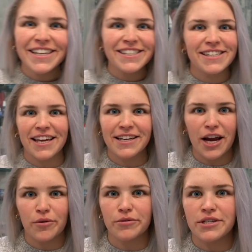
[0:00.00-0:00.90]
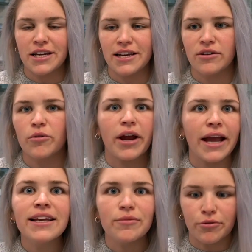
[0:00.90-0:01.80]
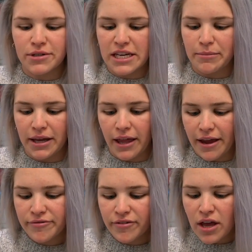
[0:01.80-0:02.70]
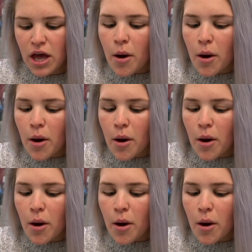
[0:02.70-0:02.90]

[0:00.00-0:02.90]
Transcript: skincare routine or any routine in my life,